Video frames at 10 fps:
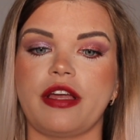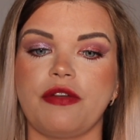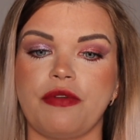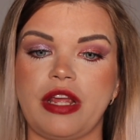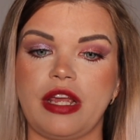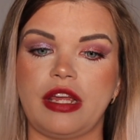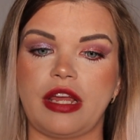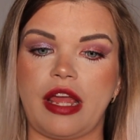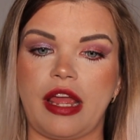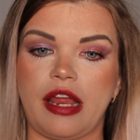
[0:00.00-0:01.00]
iUNIK
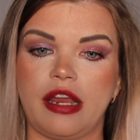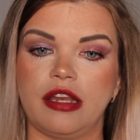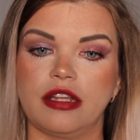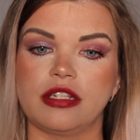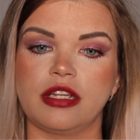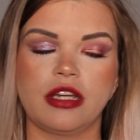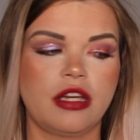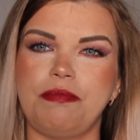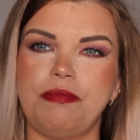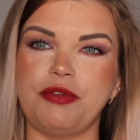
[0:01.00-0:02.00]
and
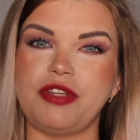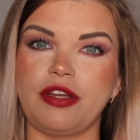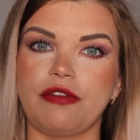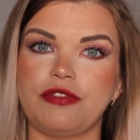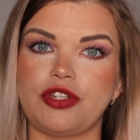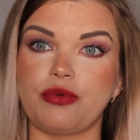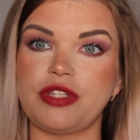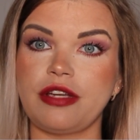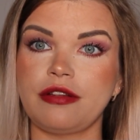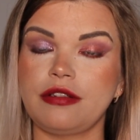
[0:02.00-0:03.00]
Beauty of
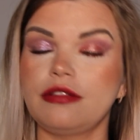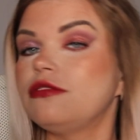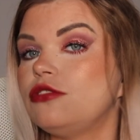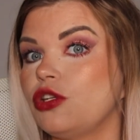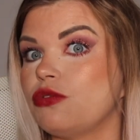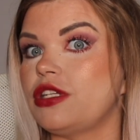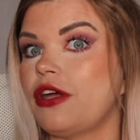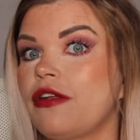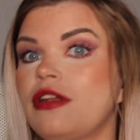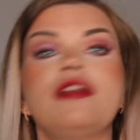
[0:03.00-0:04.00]
Joseon.
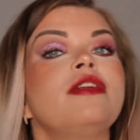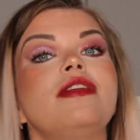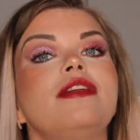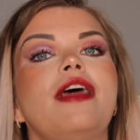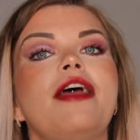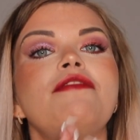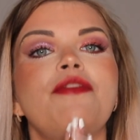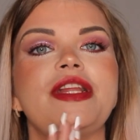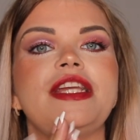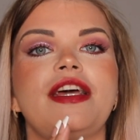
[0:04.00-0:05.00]
I have no
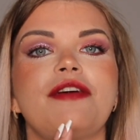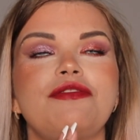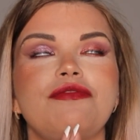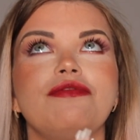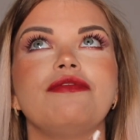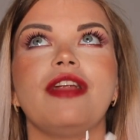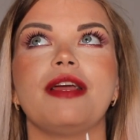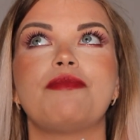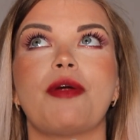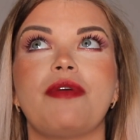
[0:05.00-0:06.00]
idea how to
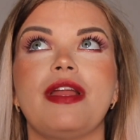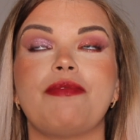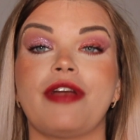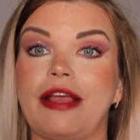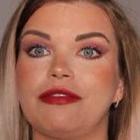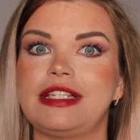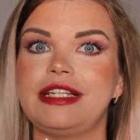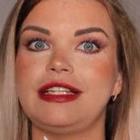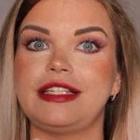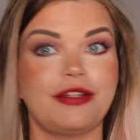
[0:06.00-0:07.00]
properly pronounce
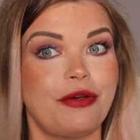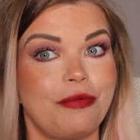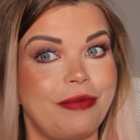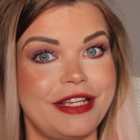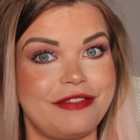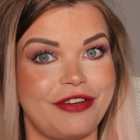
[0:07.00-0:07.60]
these, so please